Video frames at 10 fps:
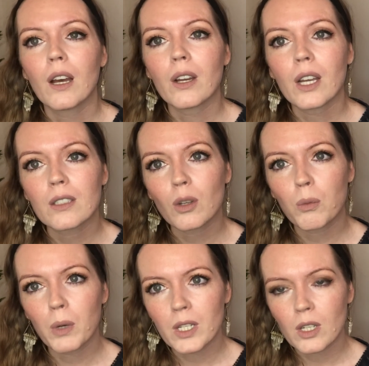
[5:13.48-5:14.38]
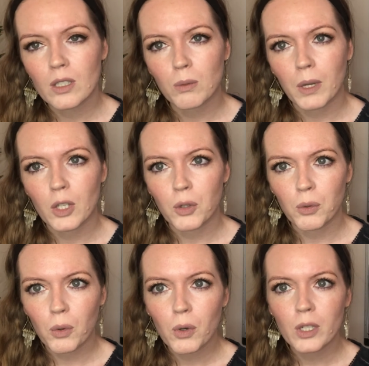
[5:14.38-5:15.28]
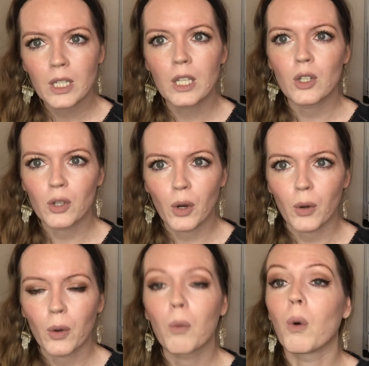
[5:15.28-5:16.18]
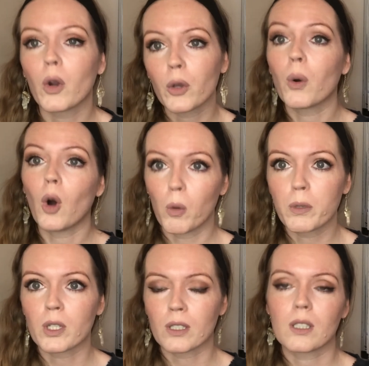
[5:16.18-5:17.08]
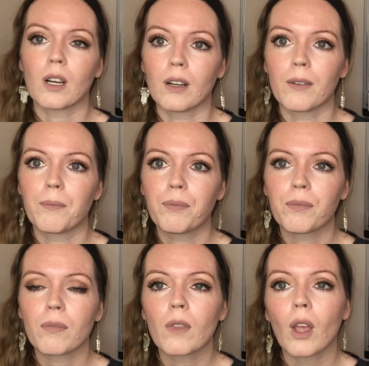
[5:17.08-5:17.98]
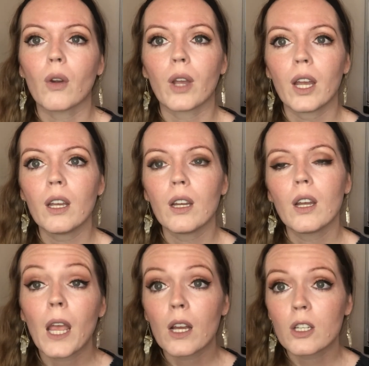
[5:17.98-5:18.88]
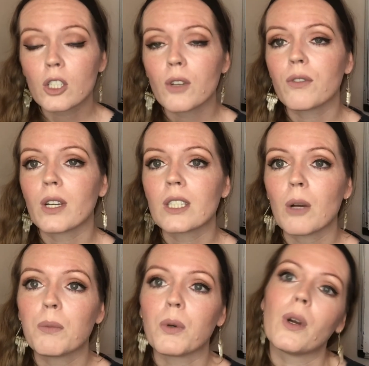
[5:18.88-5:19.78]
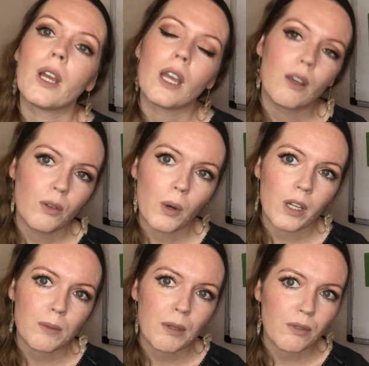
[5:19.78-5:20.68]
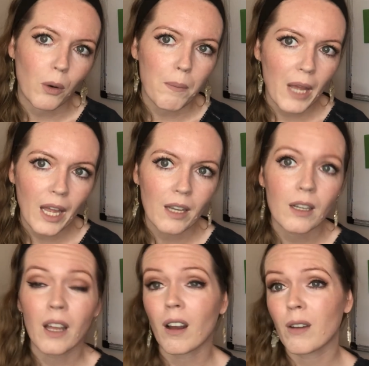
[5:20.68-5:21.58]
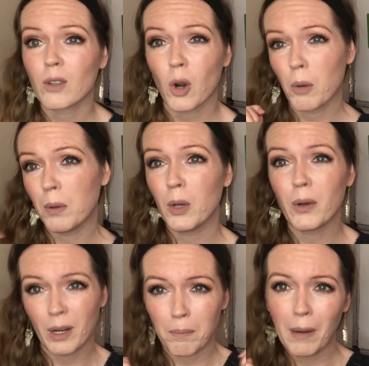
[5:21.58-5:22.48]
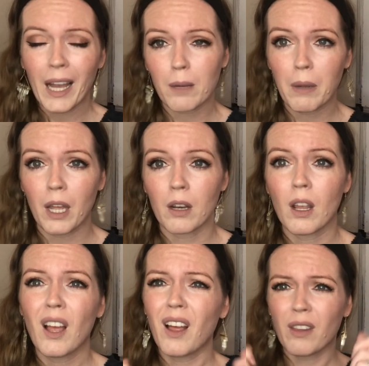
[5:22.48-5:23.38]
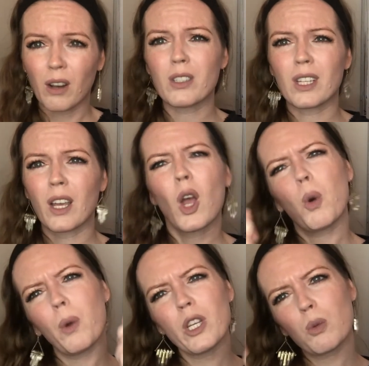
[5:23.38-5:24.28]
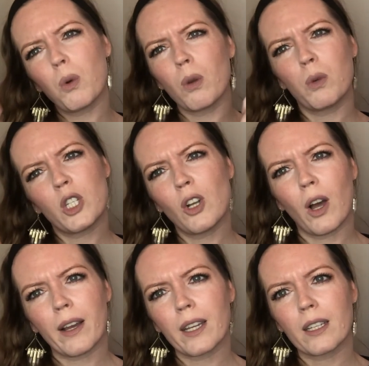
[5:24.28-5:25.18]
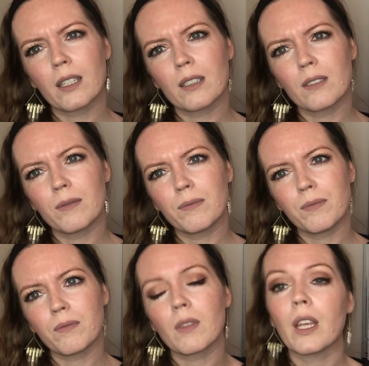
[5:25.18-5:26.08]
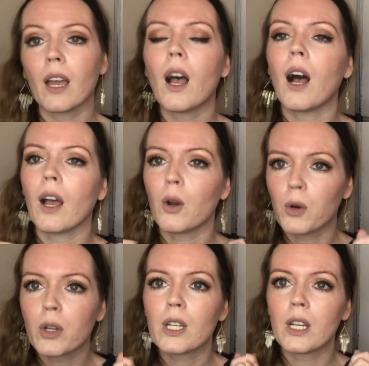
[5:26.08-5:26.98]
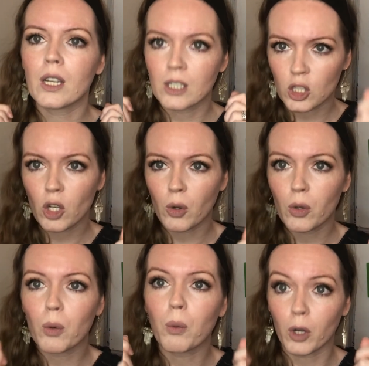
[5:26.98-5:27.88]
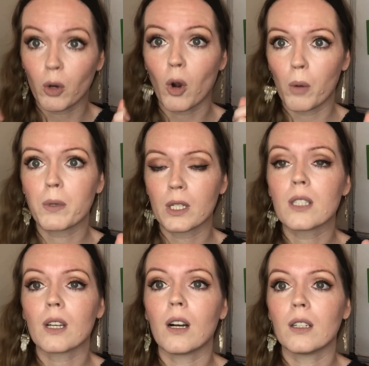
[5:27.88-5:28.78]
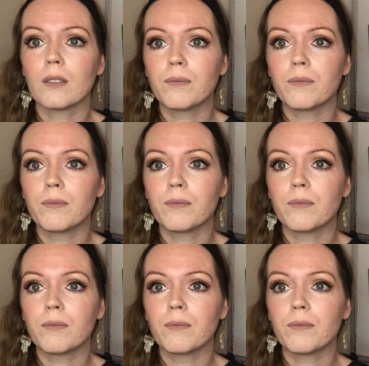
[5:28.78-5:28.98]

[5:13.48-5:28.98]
Okay, so which is when you already know what your options are, okay? So for example, if you ask me for a pen and I've got a blue and a black pen, then I'll say, which one would you like? Yeah, I already can show you what your options are.